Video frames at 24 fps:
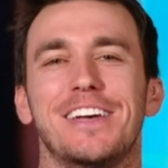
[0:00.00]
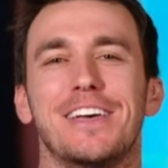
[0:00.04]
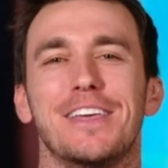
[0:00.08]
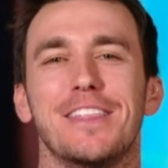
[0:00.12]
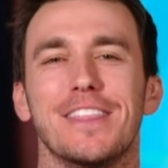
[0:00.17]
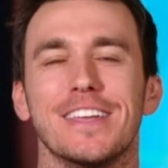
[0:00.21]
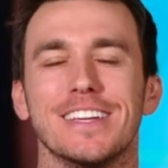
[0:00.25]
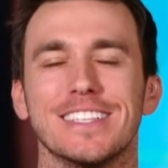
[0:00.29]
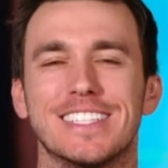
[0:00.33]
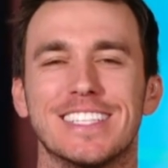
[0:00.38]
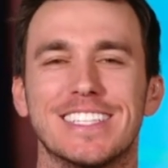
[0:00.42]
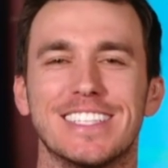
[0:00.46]

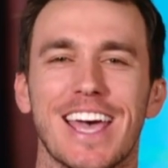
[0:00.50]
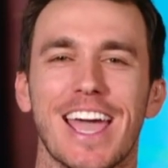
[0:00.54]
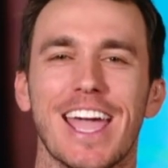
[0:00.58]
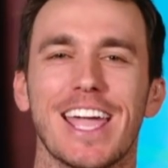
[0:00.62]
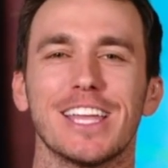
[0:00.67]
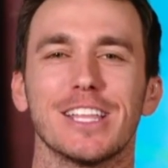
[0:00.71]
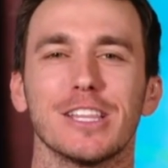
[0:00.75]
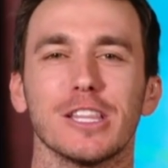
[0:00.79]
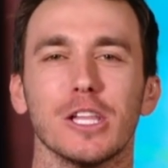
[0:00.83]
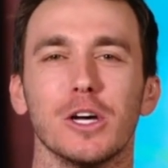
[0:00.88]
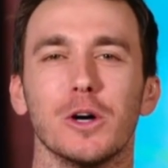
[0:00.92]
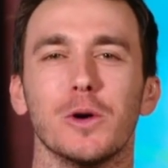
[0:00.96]
the
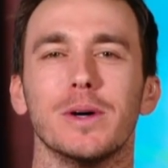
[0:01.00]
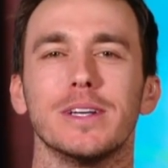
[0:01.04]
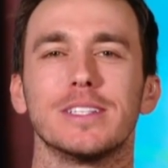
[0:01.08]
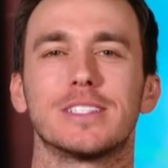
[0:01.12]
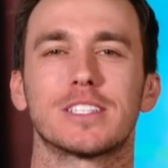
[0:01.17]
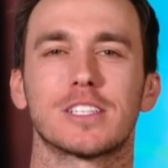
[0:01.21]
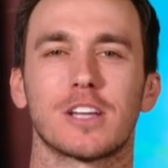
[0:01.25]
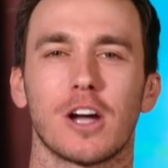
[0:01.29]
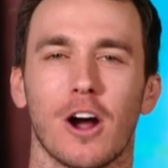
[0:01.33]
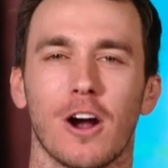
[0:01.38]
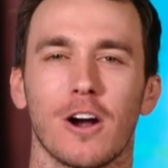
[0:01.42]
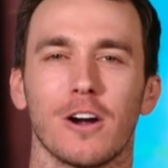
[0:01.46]
St. Louis
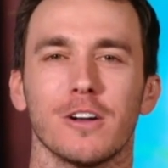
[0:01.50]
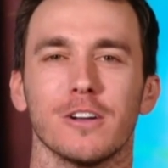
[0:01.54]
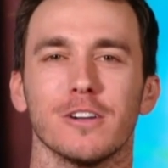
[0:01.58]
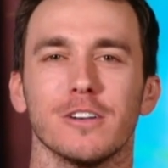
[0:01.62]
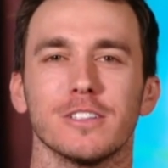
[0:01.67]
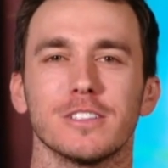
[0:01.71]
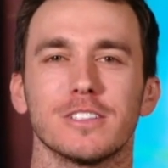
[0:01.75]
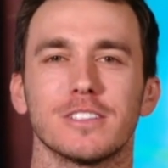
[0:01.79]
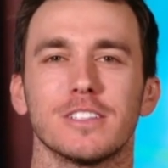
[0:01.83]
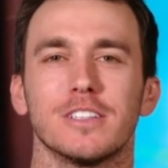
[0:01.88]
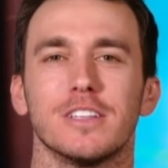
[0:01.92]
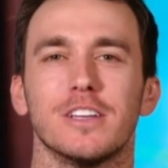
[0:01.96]

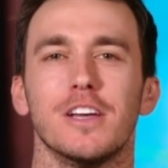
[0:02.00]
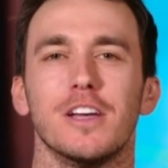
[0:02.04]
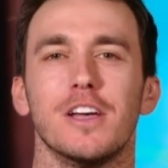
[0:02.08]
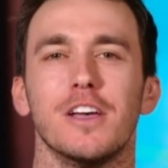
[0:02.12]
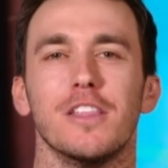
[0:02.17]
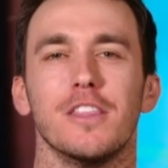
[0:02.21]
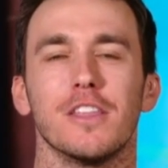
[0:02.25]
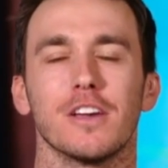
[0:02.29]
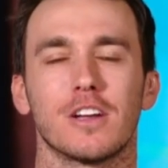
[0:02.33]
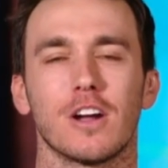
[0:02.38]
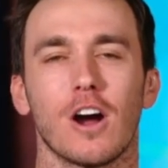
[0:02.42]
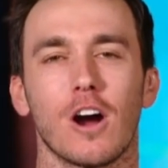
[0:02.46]
Cardinals.
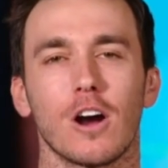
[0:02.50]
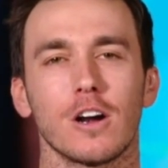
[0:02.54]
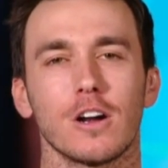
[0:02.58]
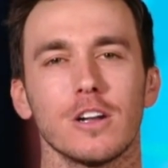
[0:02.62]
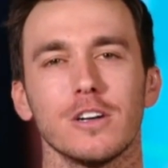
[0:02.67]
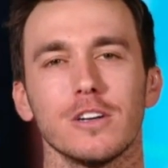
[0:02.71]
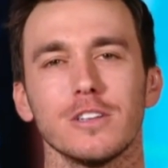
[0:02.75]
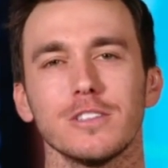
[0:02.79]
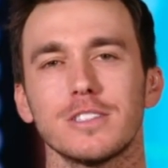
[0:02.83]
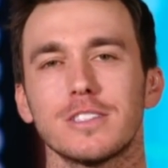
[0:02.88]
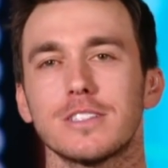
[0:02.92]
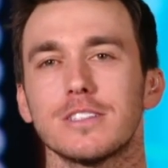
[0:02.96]
The
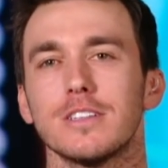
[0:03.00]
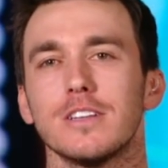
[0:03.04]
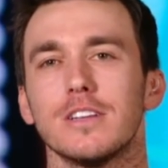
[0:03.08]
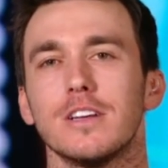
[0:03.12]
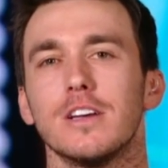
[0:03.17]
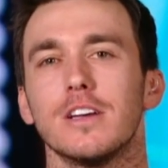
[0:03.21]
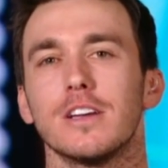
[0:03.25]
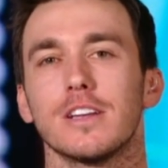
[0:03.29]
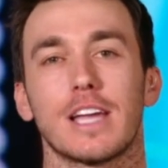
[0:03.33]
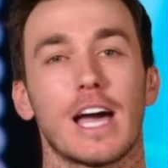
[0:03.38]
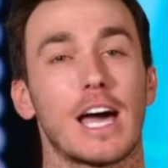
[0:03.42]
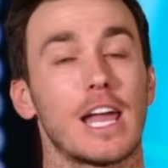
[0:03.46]
Cardinals
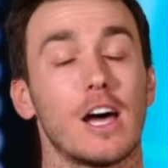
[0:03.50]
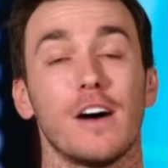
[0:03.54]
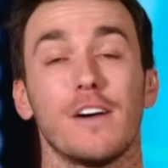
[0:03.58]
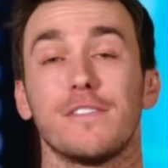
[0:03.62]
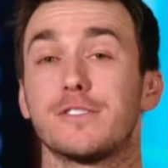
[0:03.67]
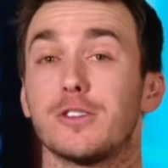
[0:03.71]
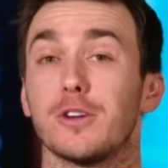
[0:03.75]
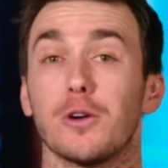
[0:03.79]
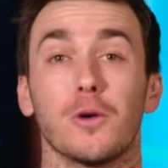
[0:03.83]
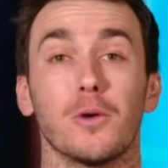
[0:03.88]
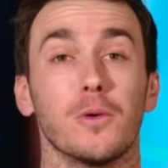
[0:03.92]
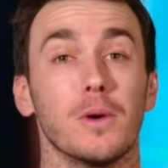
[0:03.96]
got off
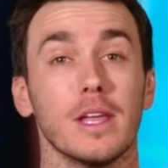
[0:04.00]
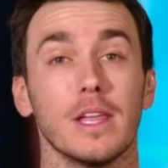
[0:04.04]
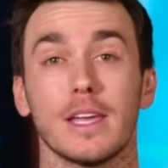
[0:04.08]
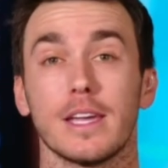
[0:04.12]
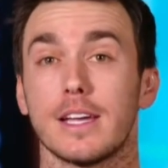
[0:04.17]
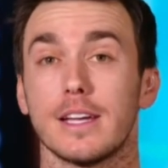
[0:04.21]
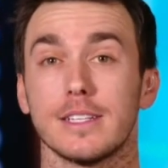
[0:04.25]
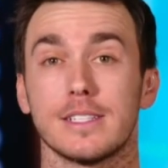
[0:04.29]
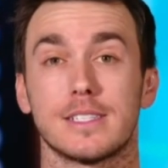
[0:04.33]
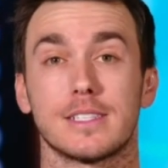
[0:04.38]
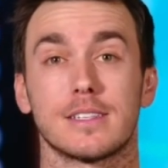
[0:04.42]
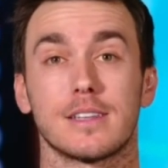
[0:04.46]
to a really
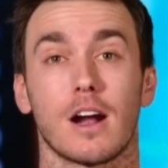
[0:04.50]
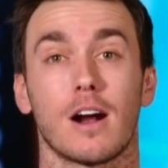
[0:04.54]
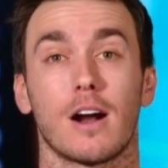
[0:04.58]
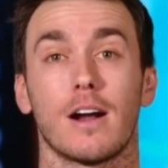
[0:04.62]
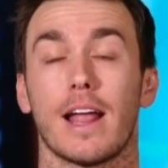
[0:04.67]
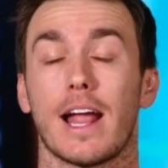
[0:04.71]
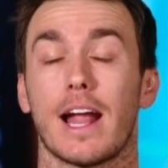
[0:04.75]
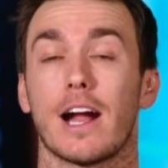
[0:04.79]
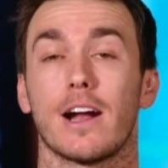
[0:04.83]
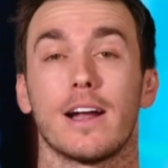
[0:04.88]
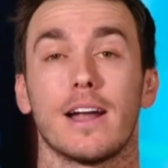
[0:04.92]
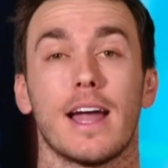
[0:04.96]
good start.
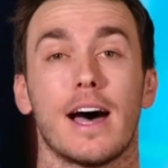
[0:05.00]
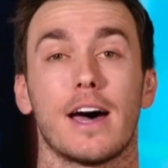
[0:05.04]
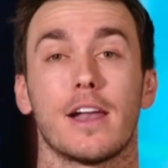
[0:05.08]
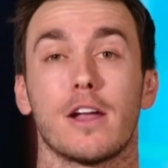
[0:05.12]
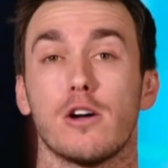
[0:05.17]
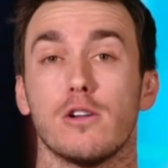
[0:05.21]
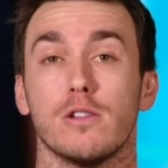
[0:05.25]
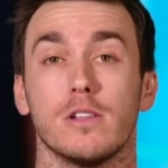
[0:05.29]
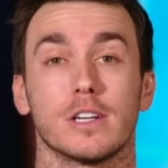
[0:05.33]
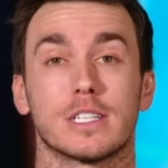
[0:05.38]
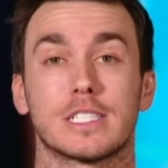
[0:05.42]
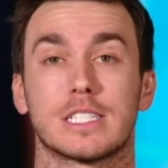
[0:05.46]

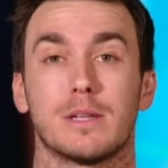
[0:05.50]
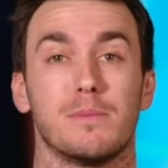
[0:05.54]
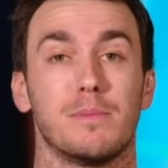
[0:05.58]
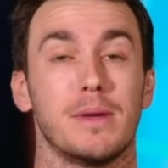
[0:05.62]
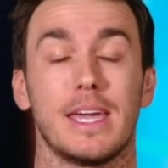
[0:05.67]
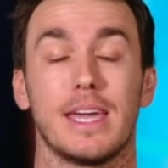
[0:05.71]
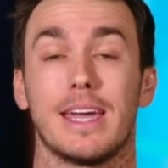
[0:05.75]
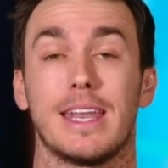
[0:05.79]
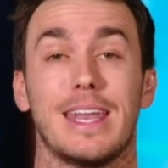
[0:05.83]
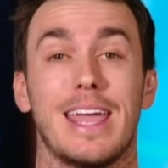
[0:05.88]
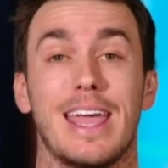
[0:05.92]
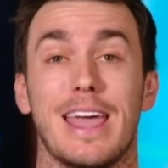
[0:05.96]
Arenado looks to be
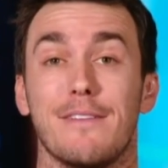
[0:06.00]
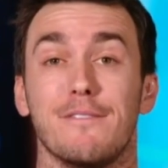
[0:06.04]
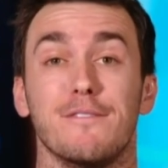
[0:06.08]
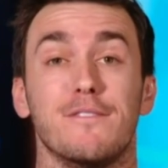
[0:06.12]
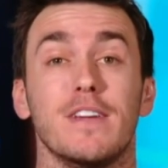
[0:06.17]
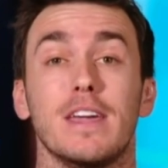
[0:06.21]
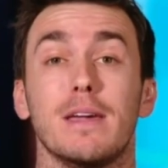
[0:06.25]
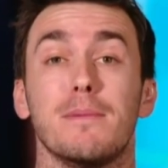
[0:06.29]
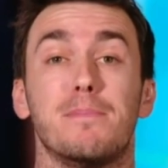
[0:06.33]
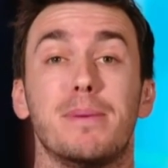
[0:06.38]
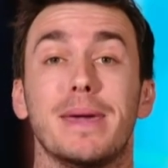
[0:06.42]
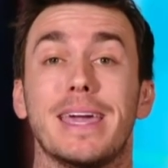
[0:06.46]
in
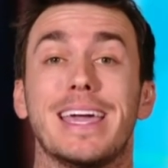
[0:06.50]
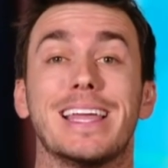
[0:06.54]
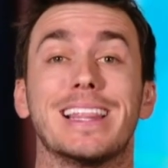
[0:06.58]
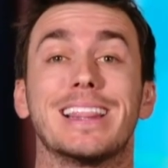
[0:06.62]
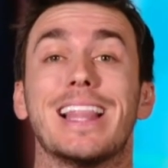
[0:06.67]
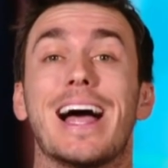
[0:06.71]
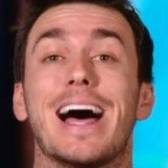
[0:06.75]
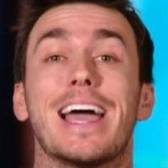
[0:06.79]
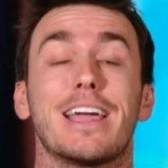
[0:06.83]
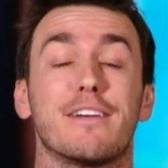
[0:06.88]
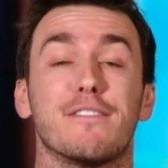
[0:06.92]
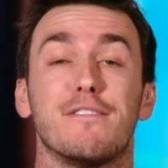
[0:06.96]
MVP
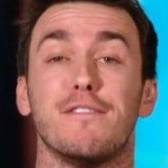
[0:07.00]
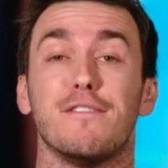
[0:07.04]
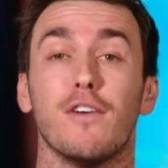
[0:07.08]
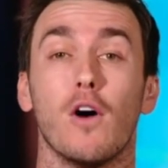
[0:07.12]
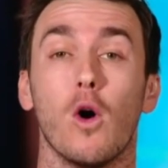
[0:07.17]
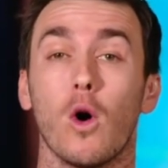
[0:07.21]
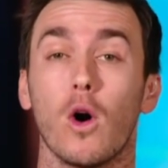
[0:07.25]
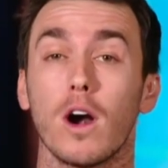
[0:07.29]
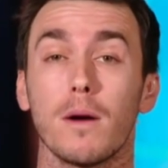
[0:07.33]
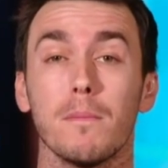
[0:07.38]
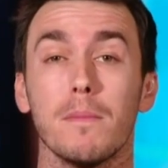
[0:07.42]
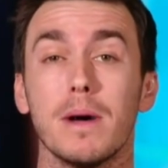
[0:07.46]
like
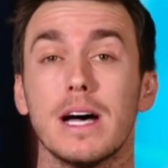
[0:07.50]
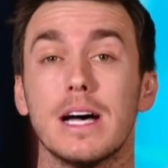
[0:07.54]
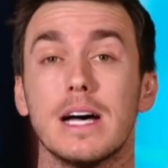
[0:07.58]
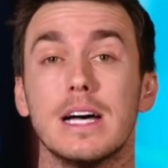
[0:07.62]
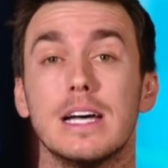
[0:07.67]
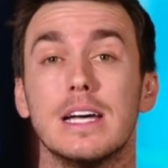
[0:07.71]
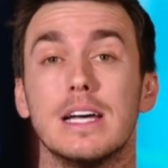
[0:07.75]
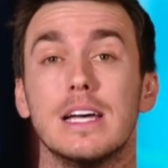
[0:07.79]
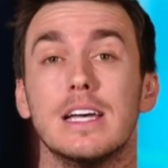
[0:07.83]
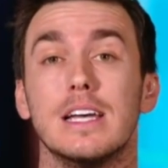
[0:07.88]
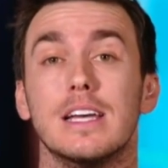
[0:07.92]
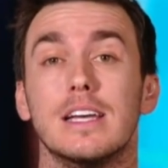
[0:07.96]
form.
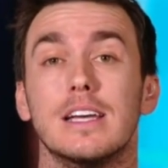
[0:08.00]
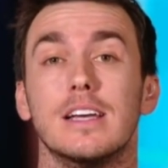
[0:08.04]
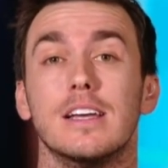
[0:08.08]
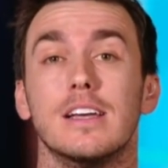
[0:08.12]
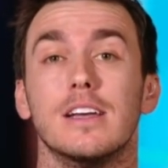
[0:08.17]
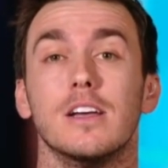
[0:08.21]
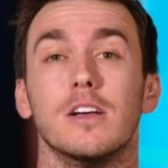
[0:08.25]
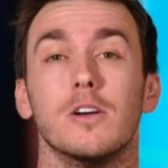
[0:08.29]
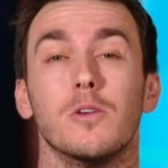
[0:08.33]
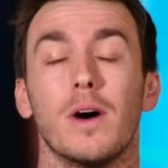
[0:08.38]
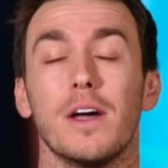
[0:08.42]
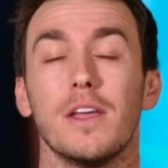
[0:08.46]

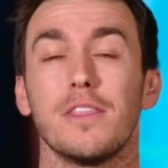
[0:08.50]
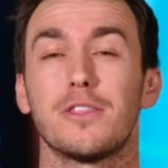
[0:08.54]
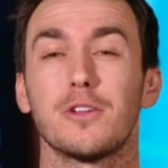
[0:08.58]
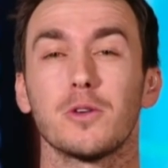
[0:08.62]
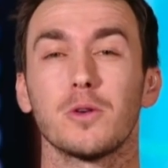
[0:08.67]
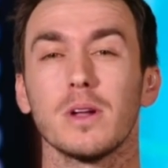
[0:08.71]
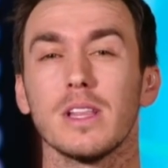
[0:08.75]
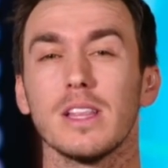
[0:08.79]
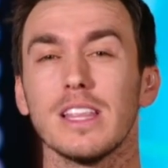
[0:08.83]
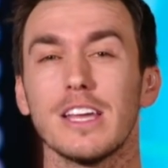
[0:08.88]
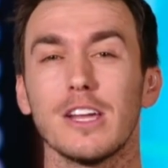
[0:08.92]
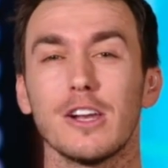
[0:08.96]
Went
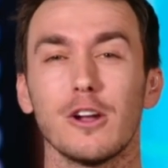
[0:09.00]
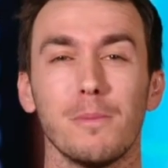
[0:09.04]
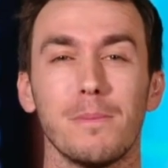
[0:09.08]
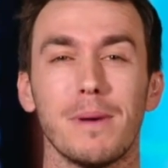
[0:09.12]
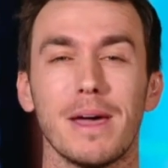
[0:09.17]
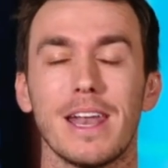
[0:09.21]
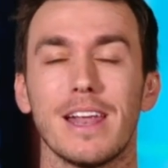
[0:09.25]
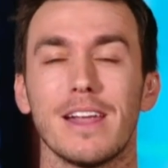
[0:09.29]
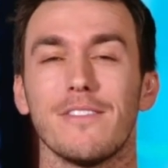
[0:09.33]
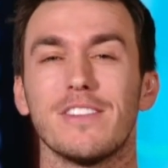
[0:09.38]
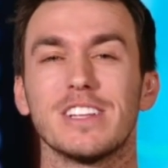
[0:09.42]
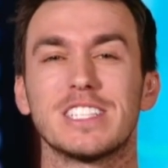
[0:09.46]
through a little
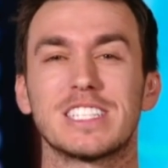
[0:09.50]
bit of a